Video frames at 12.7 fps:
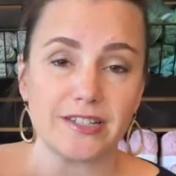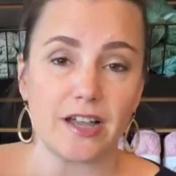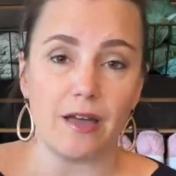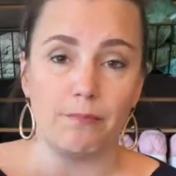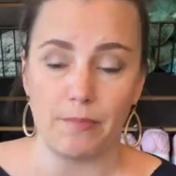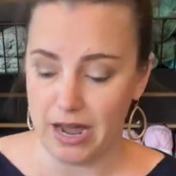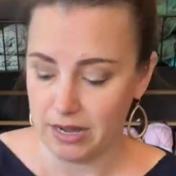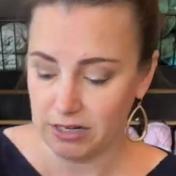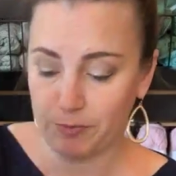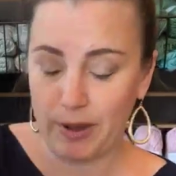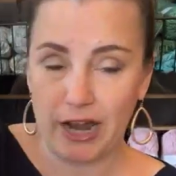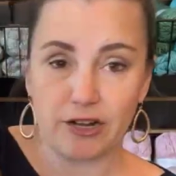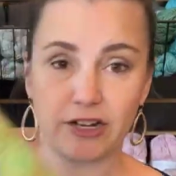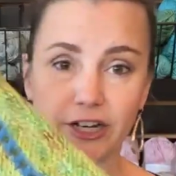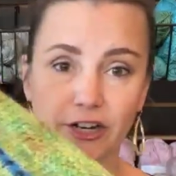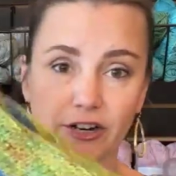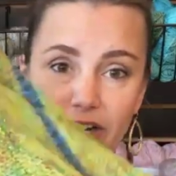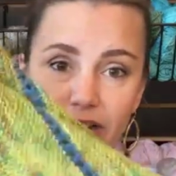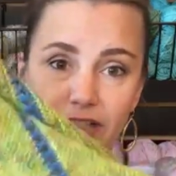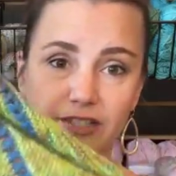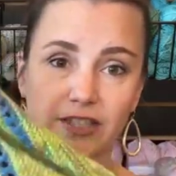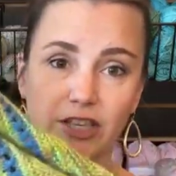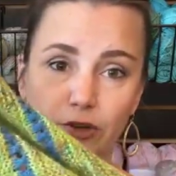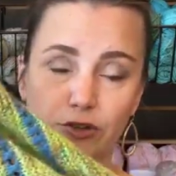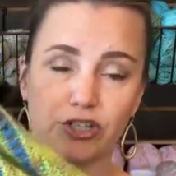It's got my pattern here, It's
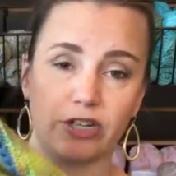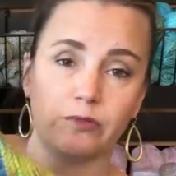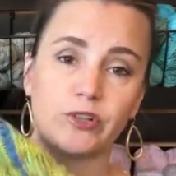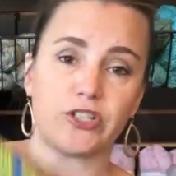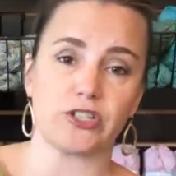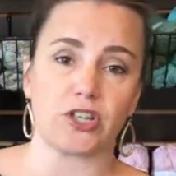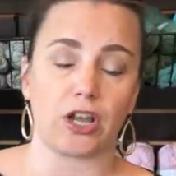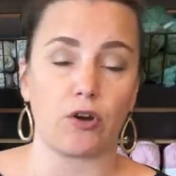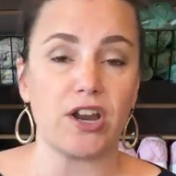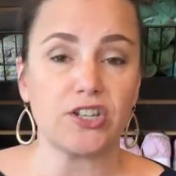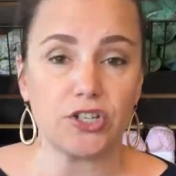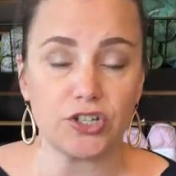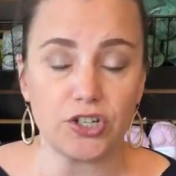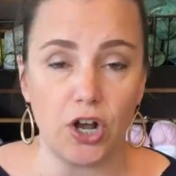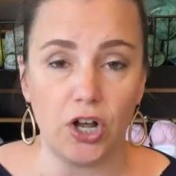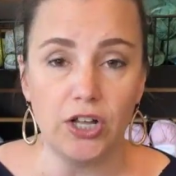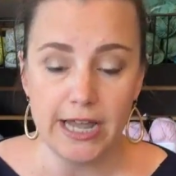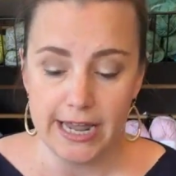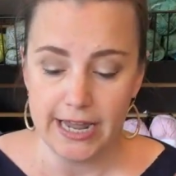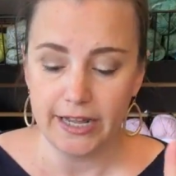the Ocean, which is a crescent shawl.